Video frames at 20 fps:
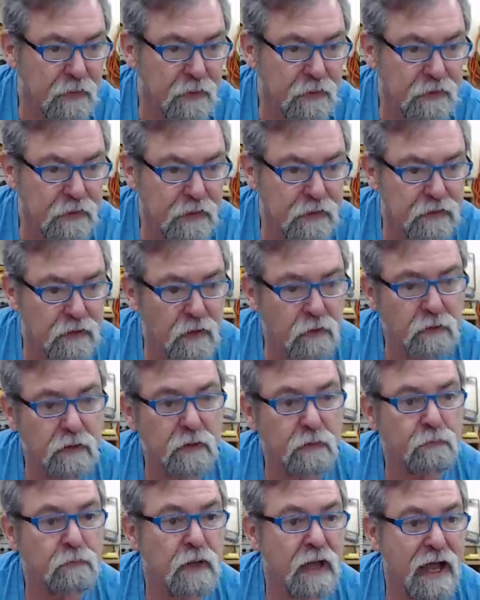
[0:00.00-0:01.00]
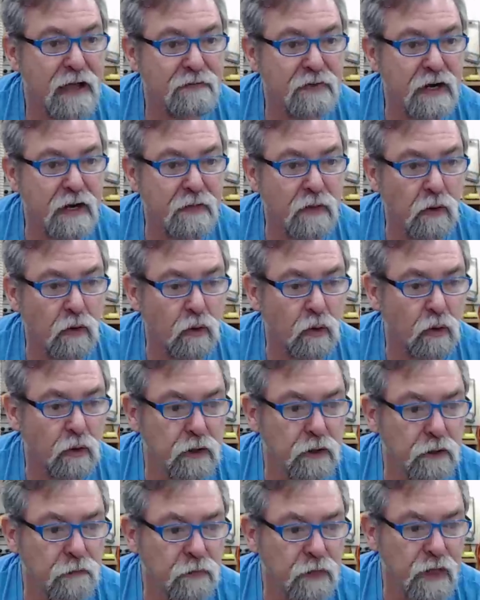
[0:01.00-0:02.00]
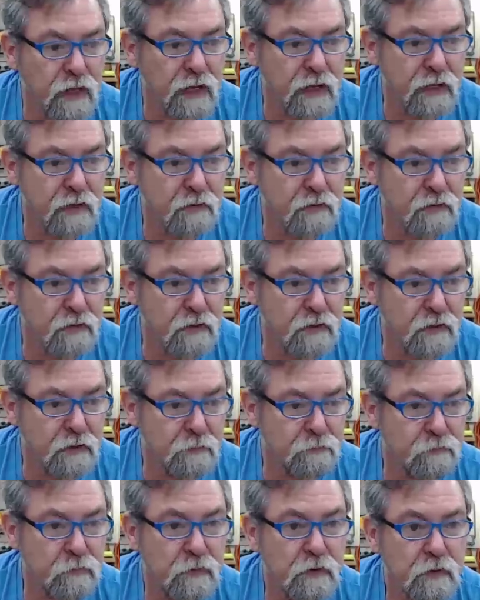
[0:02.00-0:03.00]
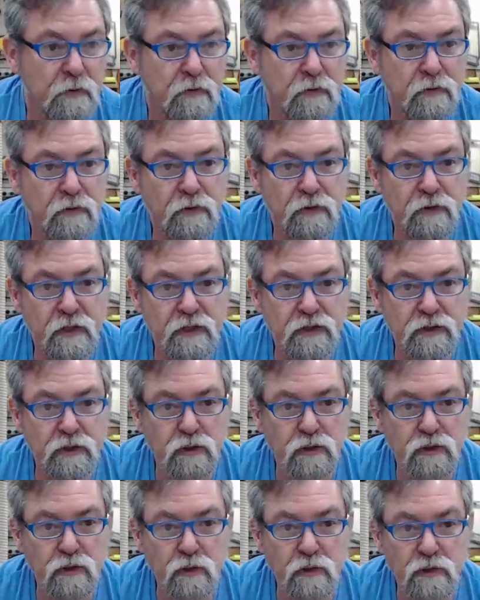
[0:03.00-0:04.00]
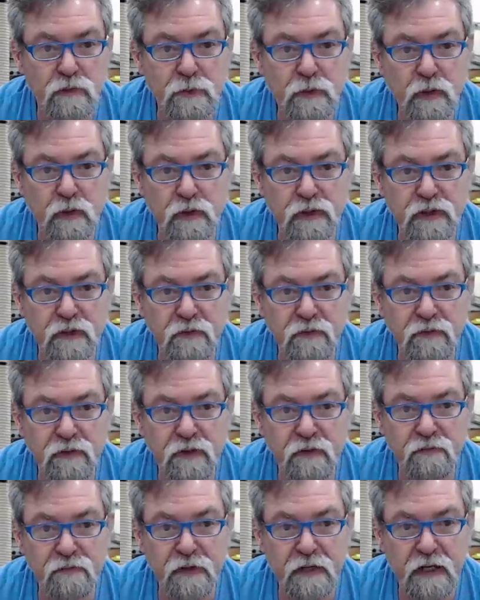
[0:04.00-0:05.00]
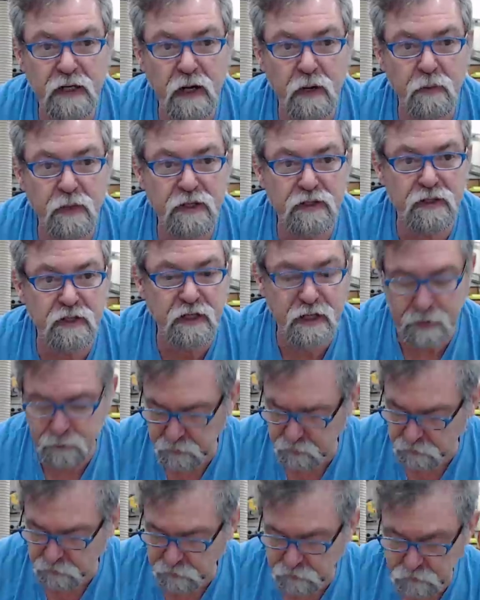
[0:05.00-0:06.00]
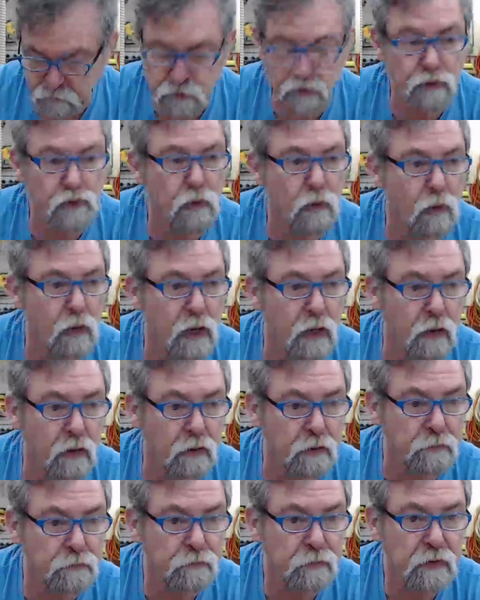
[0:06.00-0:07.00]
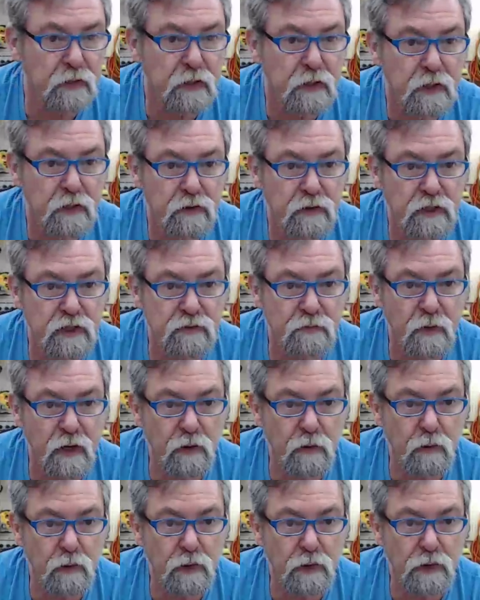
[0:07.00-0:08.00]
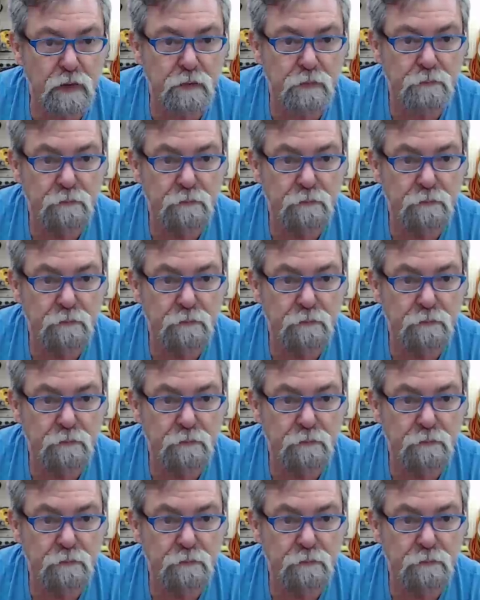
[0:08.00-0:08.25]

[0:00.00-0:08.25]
Okay, so have another look at these two screws, because if the video isn't coming through too well, this might work.